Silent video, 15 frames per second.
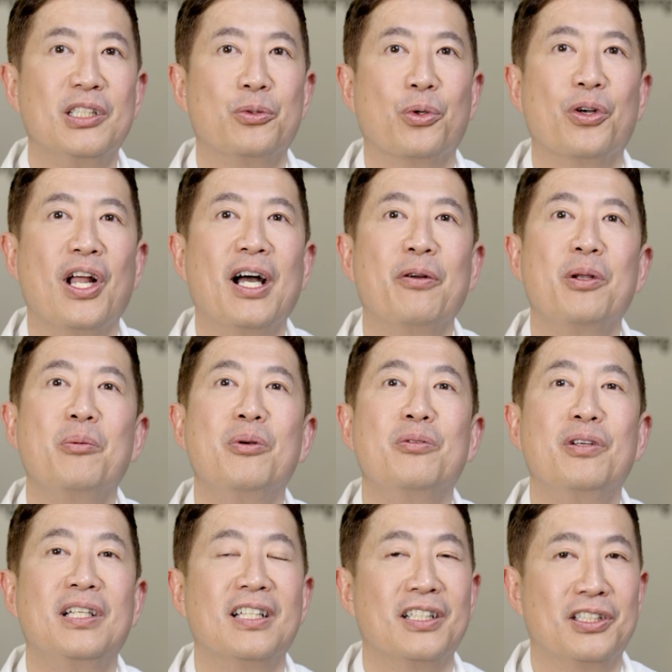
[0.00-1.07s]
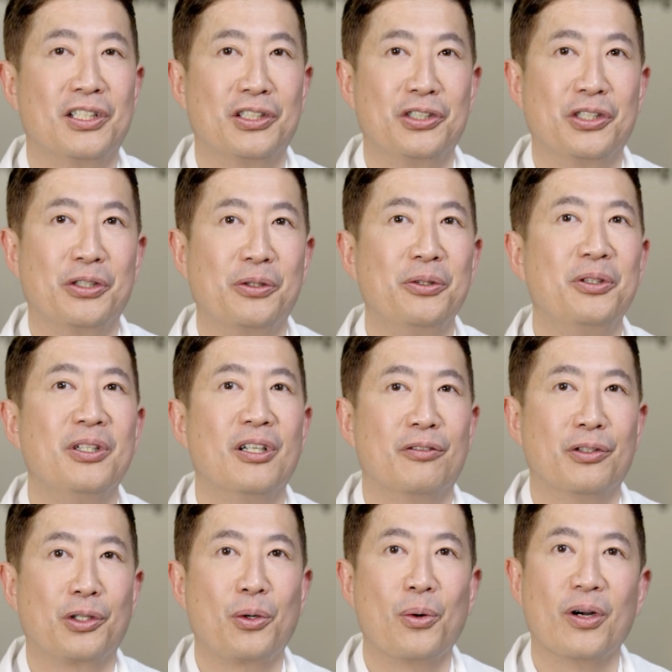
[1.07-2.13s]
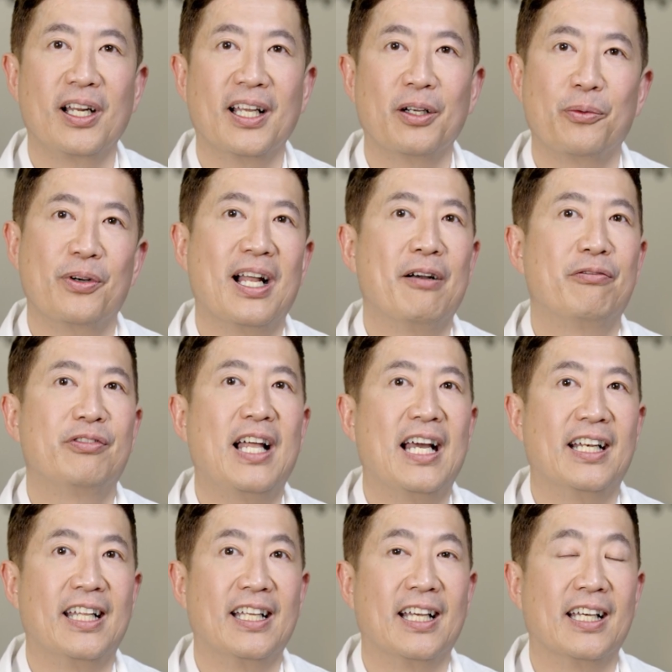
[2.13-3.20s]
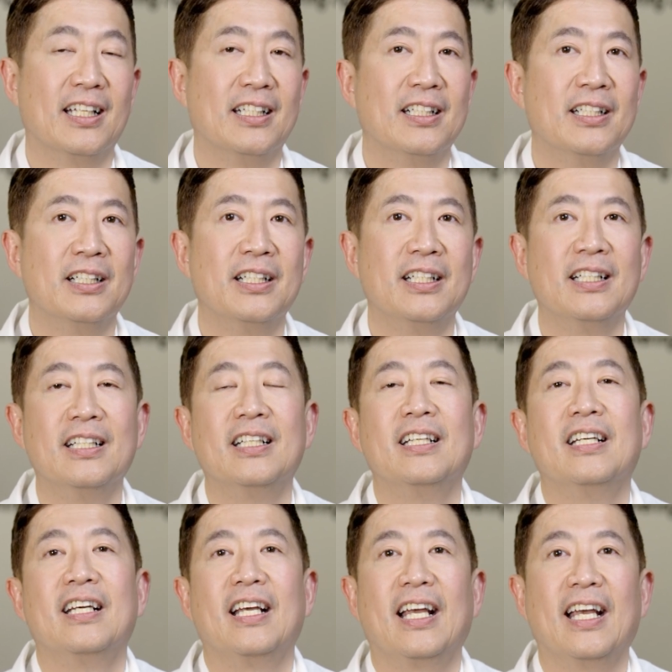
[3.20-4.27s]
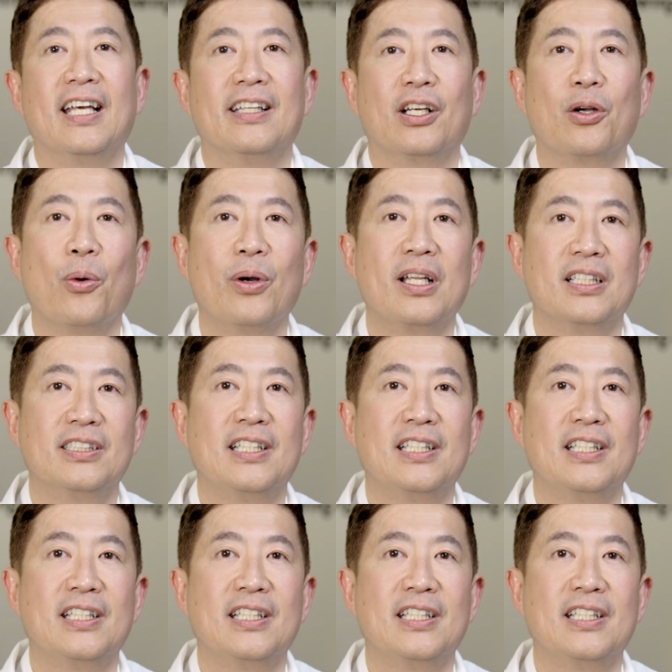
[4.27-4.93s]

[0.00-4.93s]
means we're not removing the tissue, your cornea, we're not flattening it, and the cornea